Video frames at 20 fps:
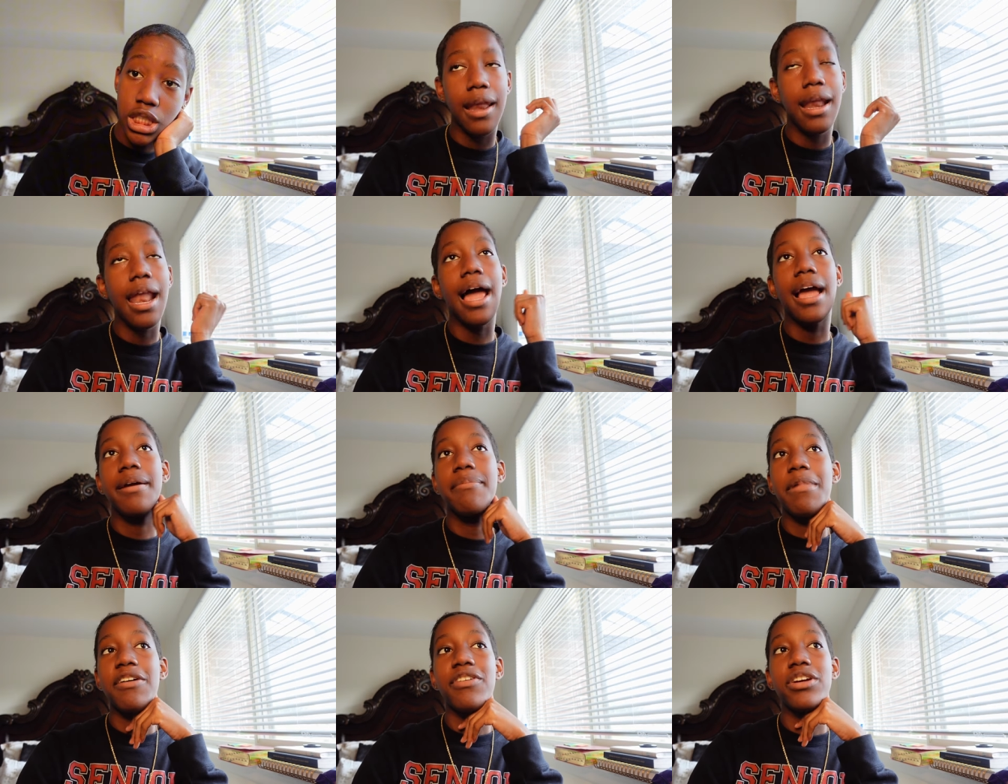
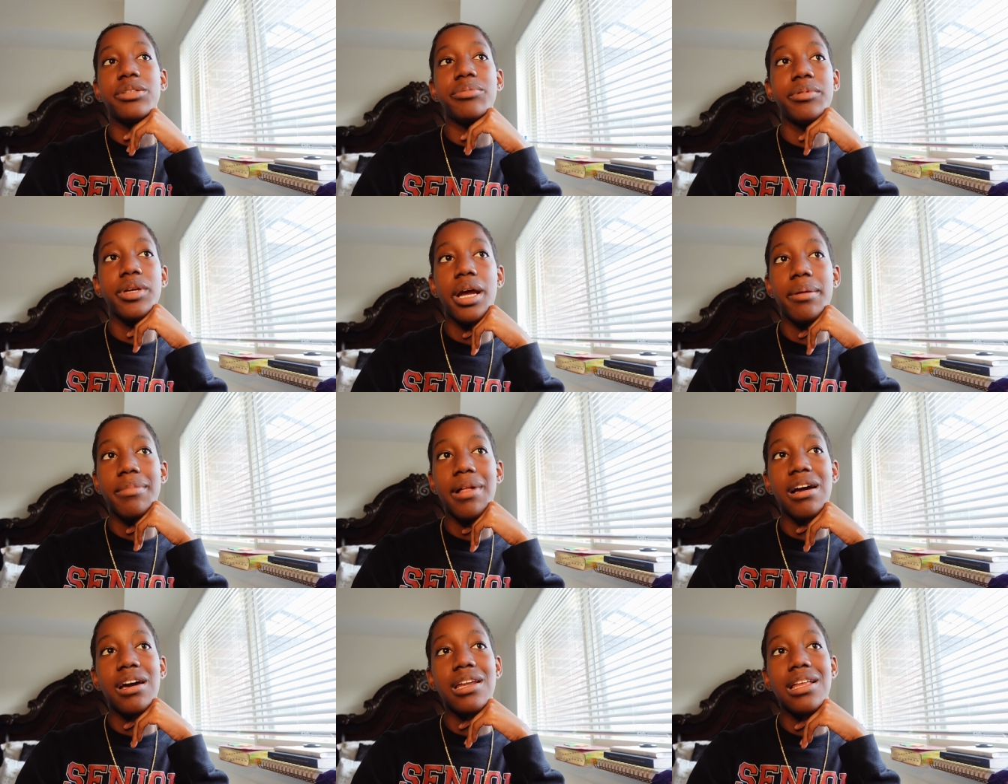Like my freshman year,
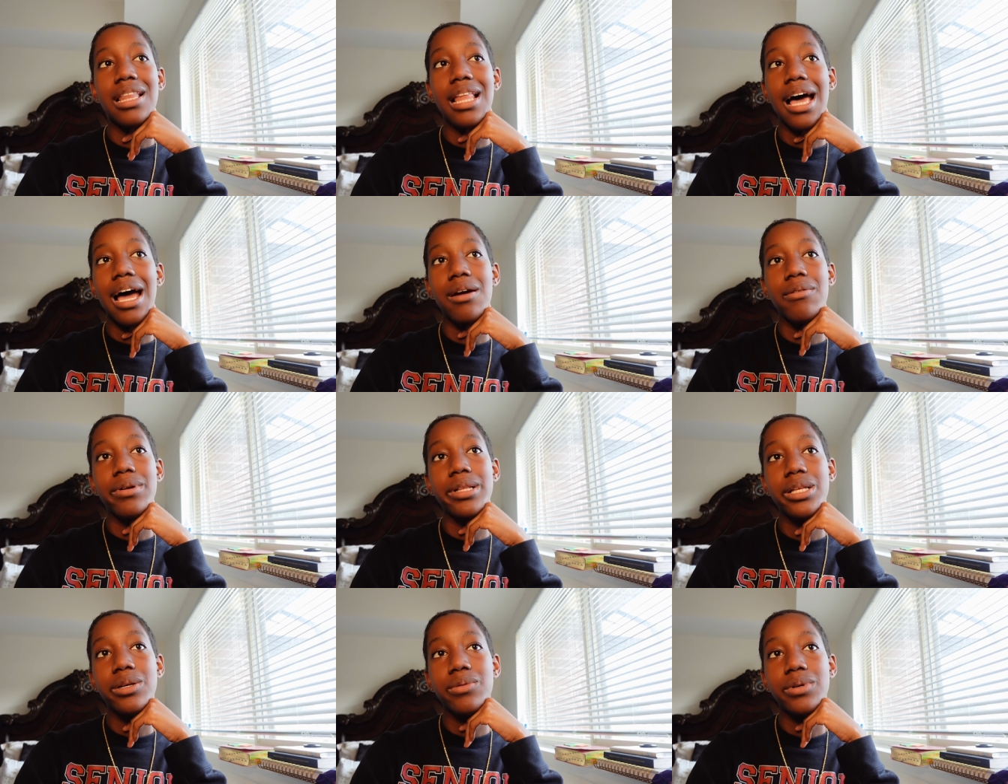I'm not gonna lie, I
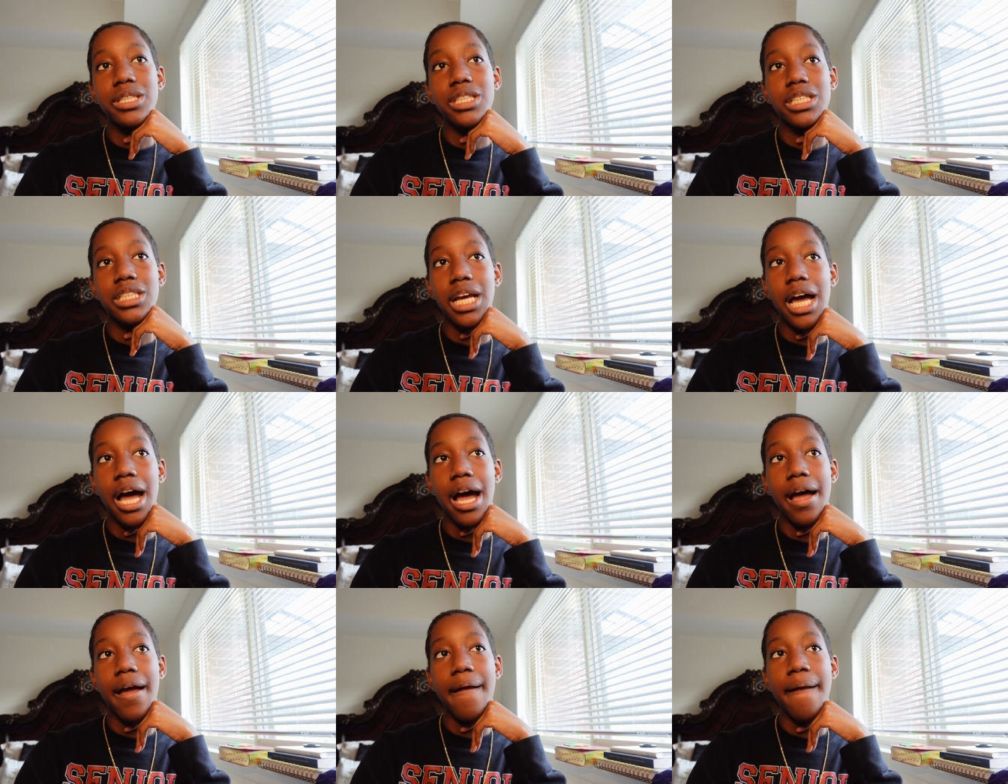really was
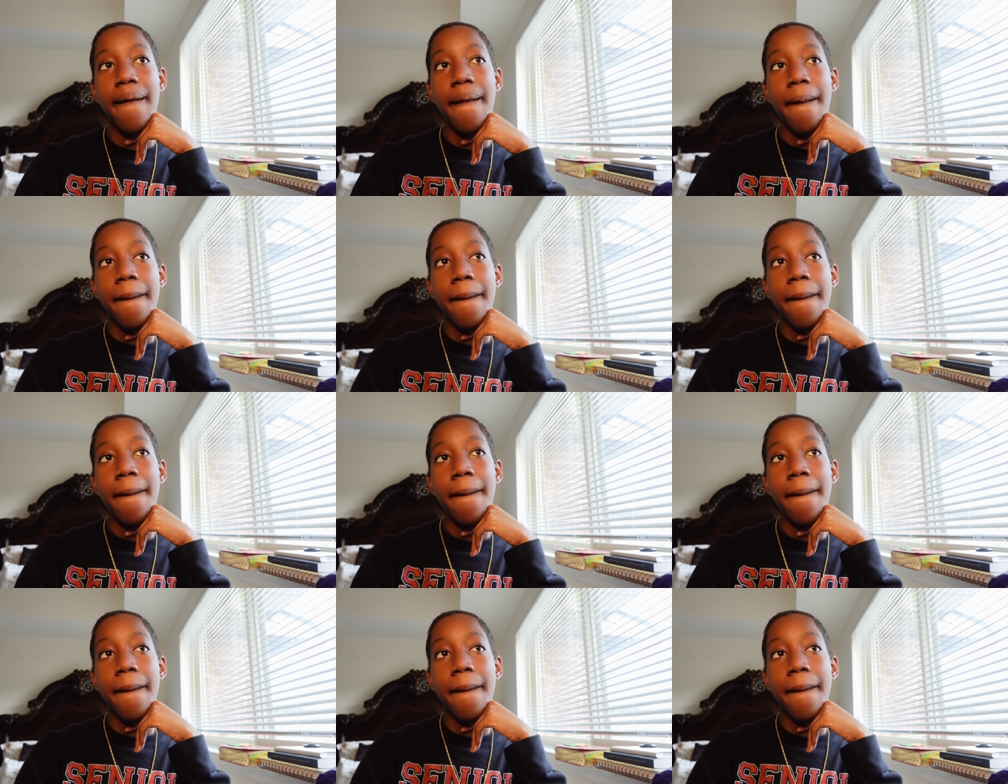shy